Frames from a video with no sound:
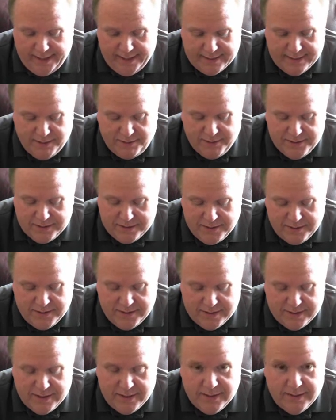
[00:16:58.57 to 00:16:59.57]
It's always good
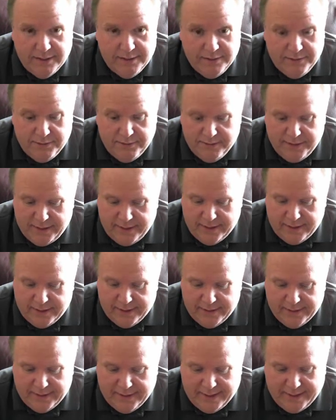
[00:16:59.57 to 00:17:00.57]
to see you. And
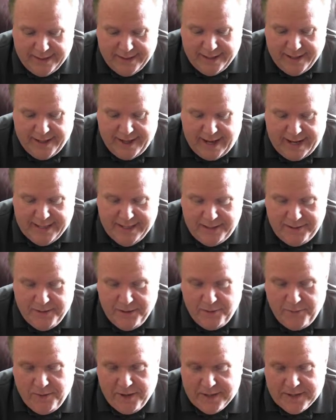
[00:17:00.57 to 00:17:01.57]
I didn't
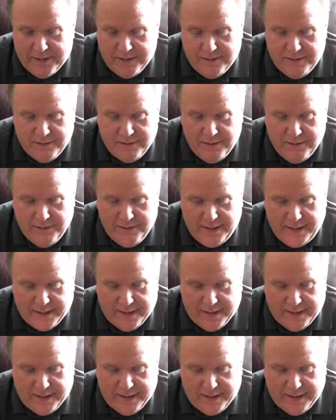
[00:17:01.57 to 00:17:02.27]
know what to do.